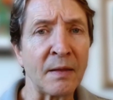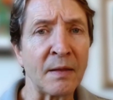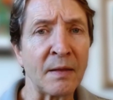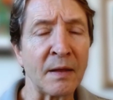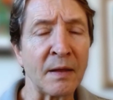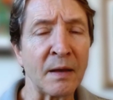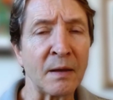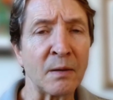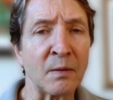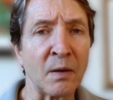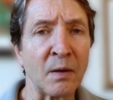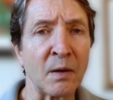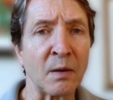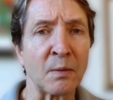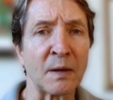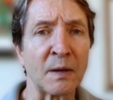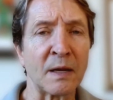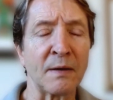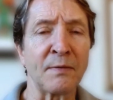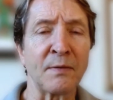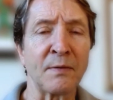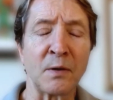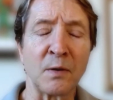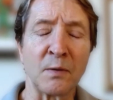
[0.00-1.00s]
that
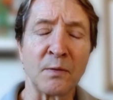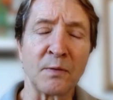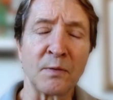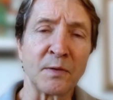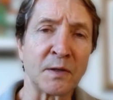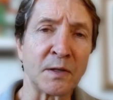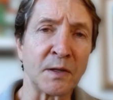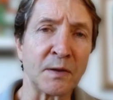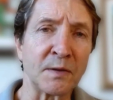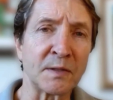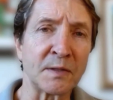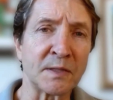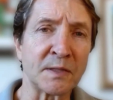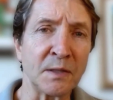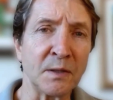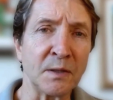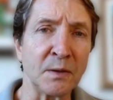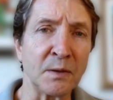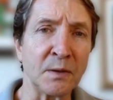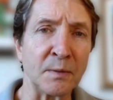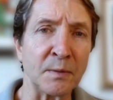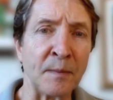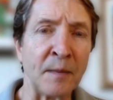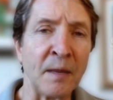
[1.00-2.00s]
are given over to the
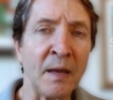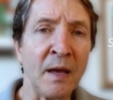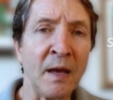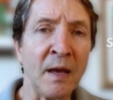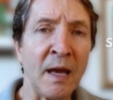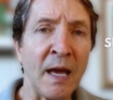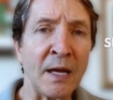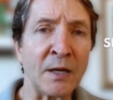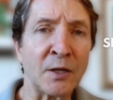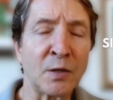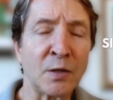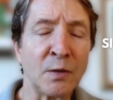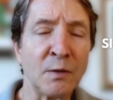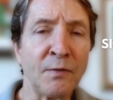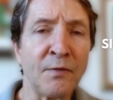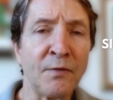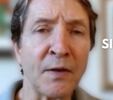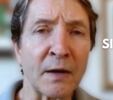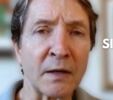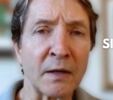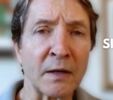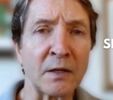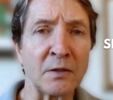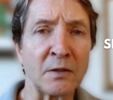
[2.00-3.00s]
Sioux, and two
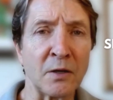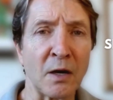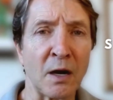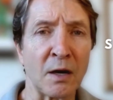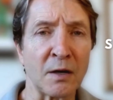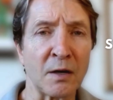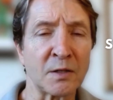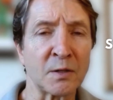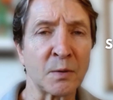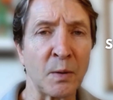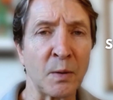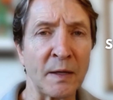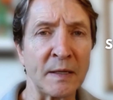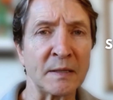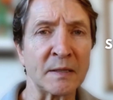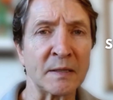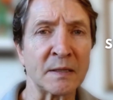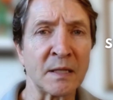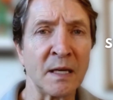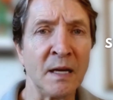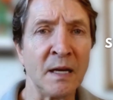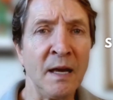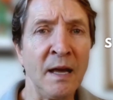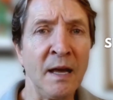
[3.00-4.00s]
fairly large
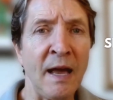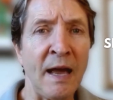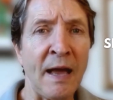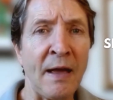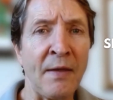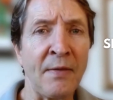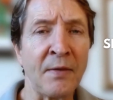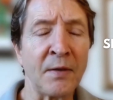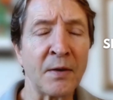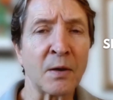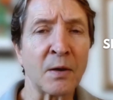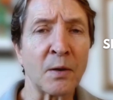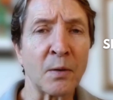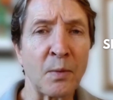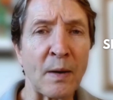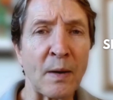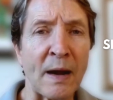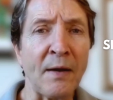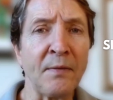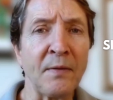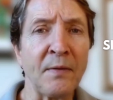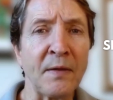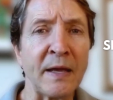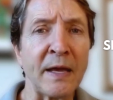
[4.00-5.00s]
ones. And they're
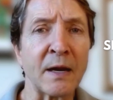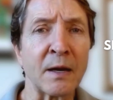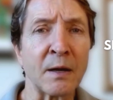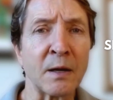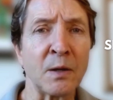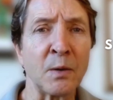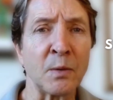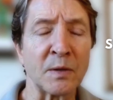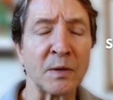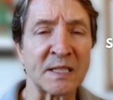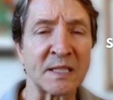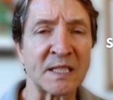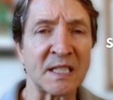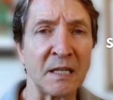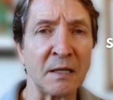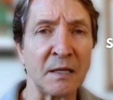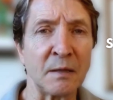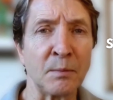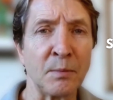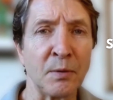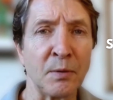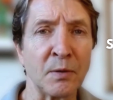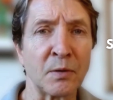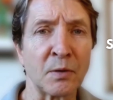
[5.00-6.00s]
around the area where
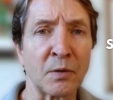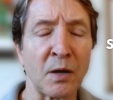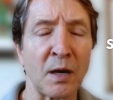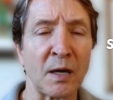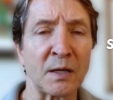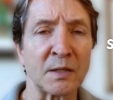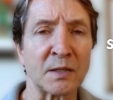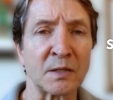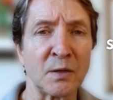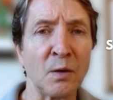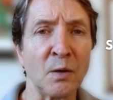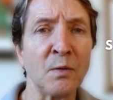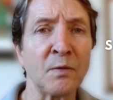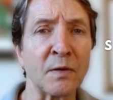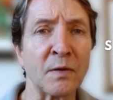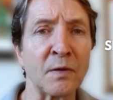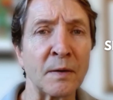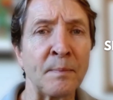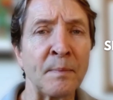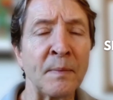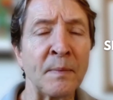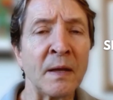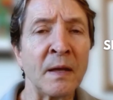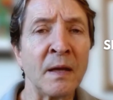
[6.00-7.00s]
Sitting Bull crossed
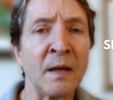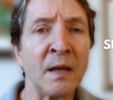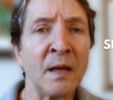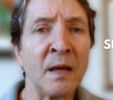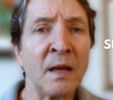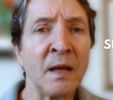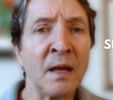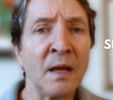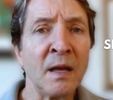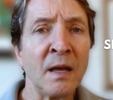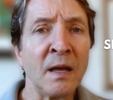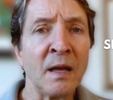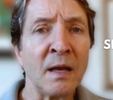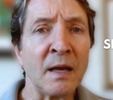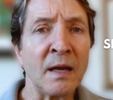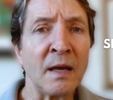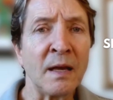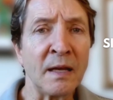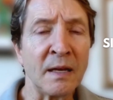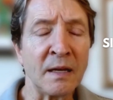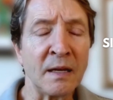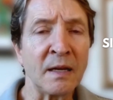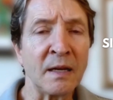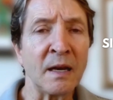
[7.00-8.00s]
over
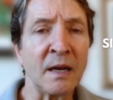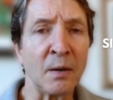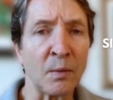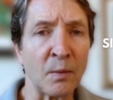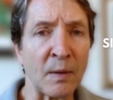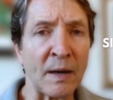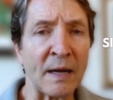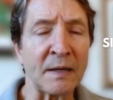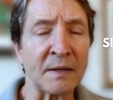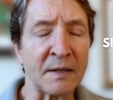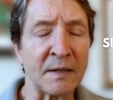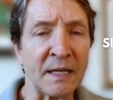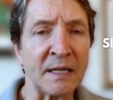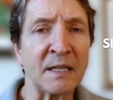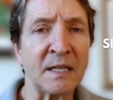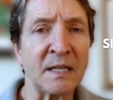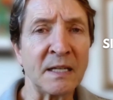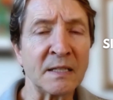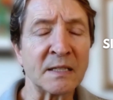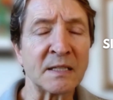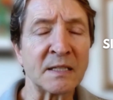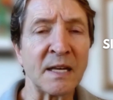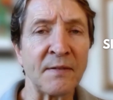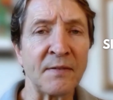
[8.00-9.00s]
in around
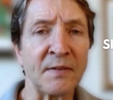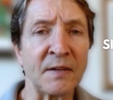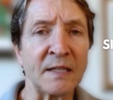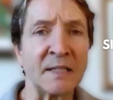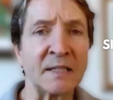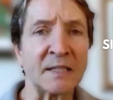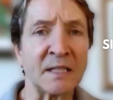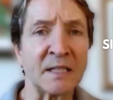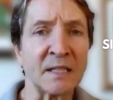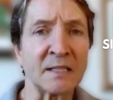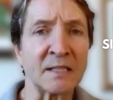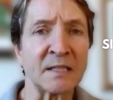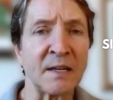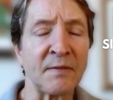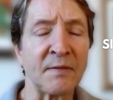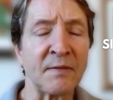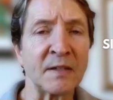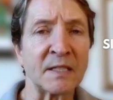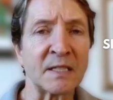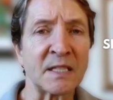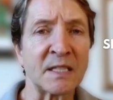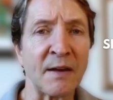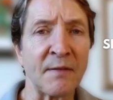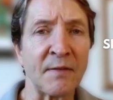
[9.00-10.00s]
1876,
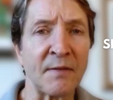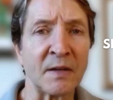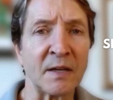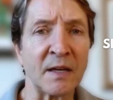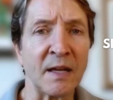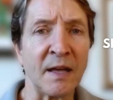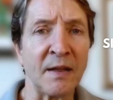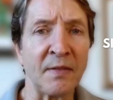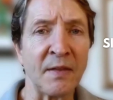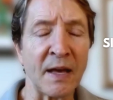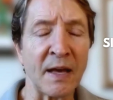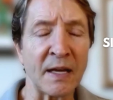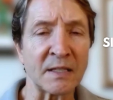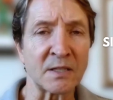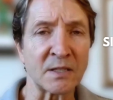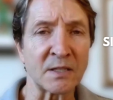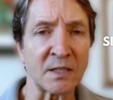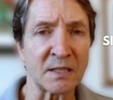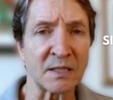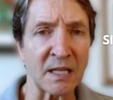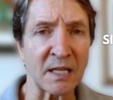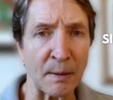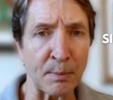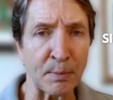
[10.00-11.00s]
77. And
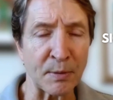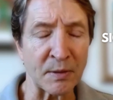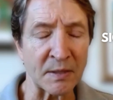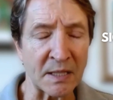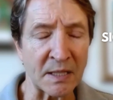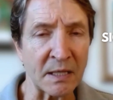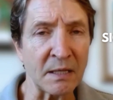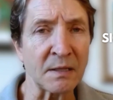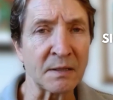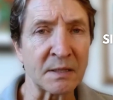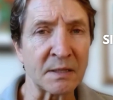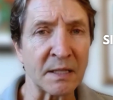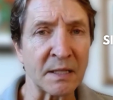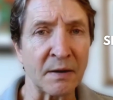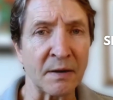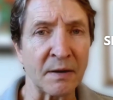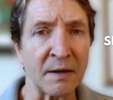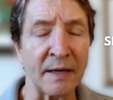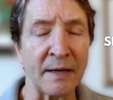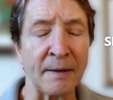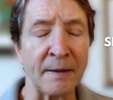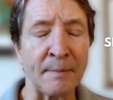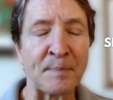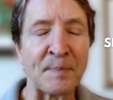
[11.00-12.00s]
that's the Cypress Hills
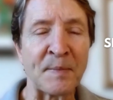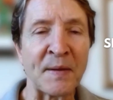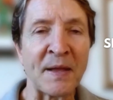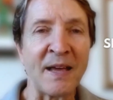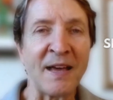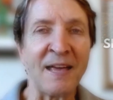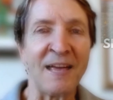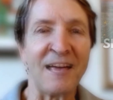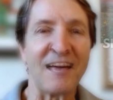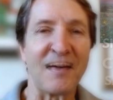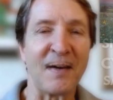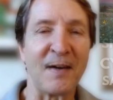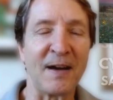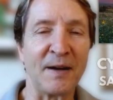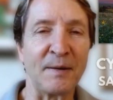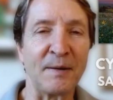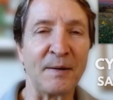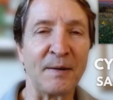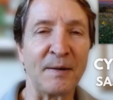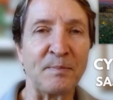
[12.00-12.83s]
area of